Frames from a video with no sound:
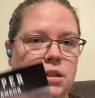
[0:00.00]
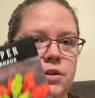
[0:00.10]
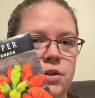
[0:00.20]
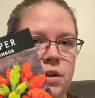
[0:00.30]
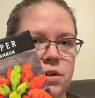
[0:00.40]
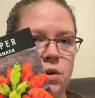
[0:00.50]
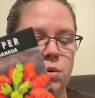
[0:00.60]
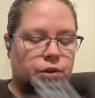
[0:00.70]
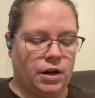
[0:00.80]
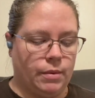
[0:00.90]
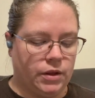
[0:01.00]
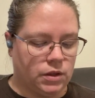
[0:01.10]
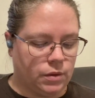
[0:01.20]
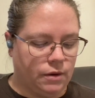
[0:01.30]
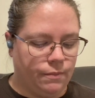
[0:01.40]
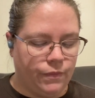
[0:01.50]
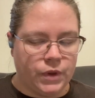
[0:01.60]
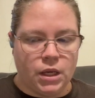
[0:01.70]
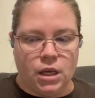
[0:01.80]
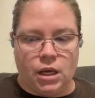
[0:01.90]
So that's the cool thing about this one.
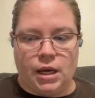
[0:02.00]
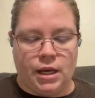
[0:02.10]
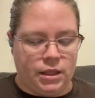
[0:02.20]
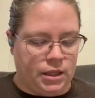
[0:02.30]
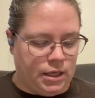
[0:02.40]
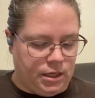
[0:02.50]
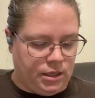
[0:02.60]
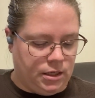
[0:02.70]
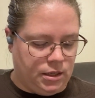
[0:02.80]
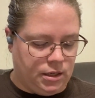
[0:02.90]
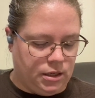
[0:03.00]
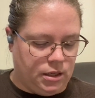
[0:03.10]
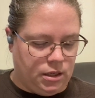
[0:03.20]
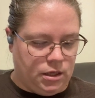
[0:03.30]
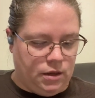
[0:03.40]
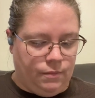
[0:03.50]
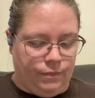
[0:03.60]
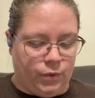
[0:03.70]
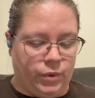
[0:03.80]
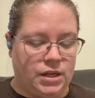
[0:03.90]
And then
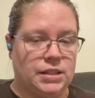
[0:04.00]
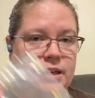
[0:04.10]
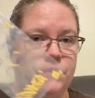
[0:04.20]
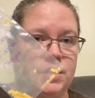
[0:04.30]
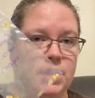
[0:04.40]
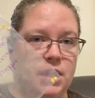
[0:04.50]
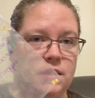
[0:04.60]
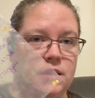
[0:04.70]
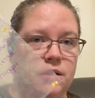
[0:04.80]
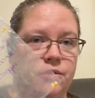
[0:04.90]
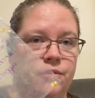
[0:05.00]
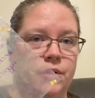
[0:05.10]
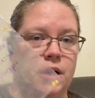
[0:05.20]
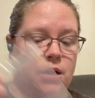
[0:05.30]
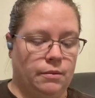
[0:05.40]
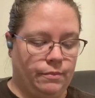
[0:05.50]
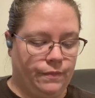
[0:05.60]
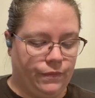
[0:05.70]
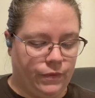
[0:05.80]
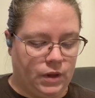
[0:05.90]
we saved seeds from
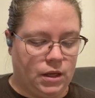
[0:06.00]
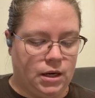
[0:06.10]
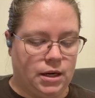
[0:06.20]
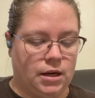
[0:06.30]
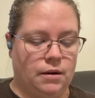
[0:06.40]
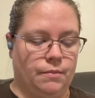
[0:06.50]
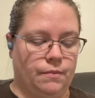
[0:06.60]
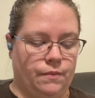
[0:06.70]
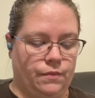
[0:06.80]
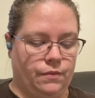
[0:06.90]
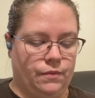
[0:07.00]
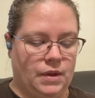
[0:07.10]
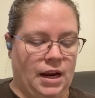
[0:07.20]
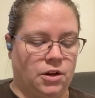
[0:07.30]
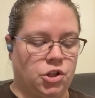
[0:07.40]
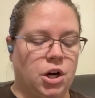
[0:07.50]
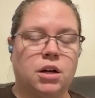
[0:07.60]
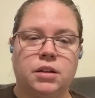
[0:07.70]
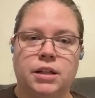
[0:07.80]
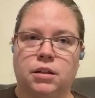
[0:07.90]
a
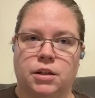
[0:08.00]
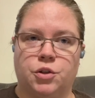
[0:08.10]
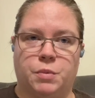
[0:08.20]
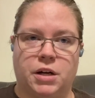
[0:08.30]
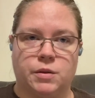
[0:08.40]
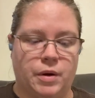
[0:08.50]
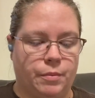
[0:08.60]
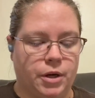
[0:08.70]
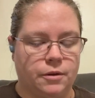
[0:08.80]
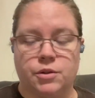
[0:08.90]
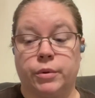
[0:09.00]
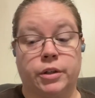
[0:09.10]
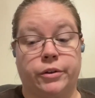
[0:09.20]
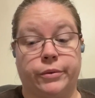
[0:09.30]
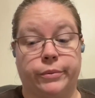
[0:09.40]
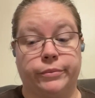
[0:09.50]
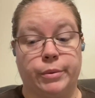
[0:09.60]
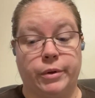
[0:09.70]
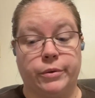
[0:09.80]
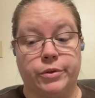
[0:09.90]
chocolate lunchbox pepper. So we're gonna do some
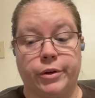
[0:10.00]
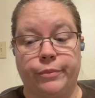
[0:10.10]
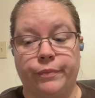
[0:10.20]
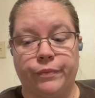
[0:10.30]
of those too.